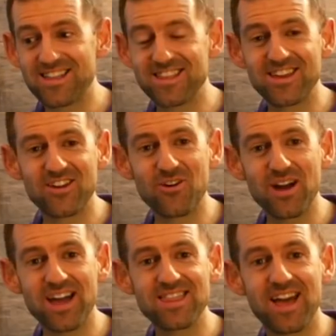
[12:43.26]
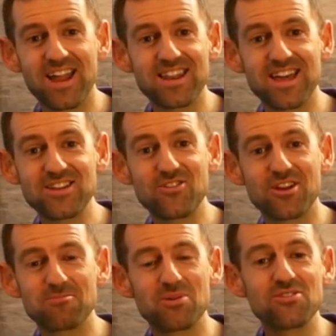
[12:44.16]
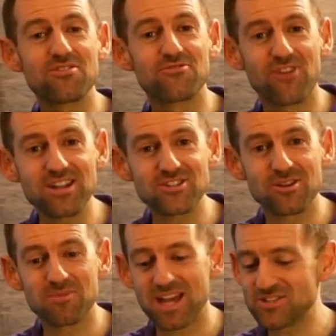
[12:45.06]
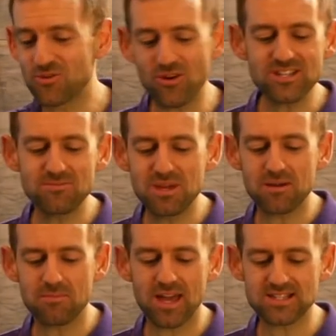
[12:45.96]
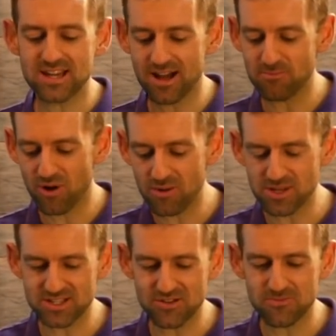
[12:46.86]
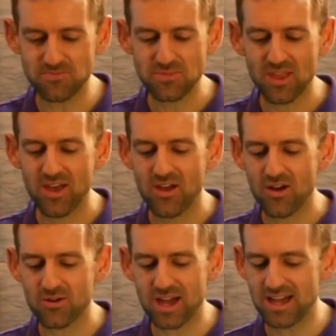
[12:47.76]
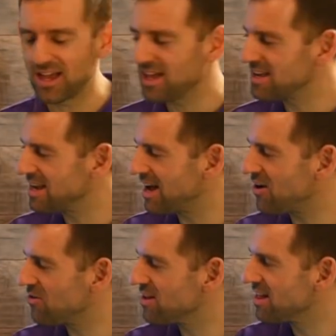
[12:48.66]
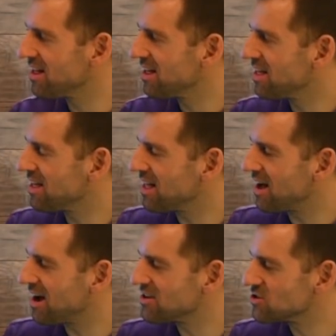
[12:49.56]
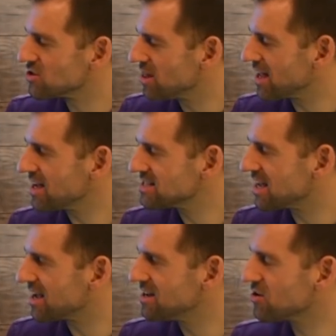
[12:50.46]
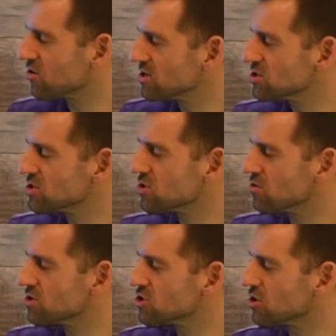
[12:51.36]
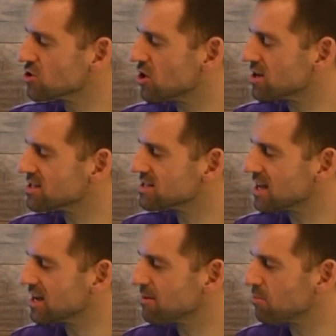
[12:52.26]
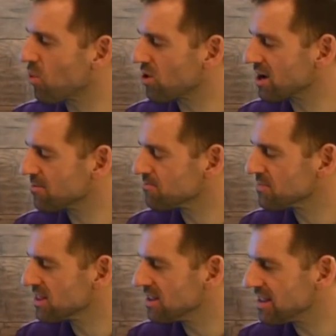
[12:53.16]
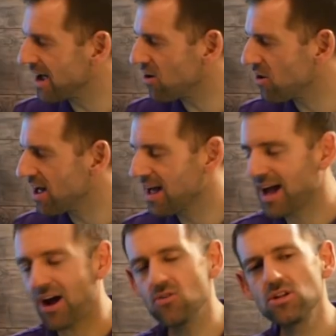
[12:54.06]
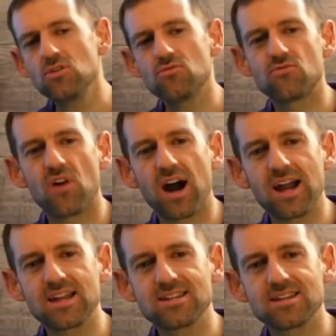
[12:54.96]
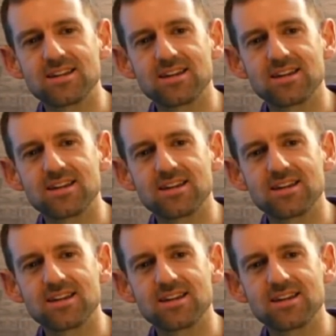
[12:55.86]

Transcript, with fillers: You know, and, and then you can build a friendship. It's going to be amazing, I promise you. Okay, now, Uh, like I said, Christians go to church on Sunday morning. Now, how do you find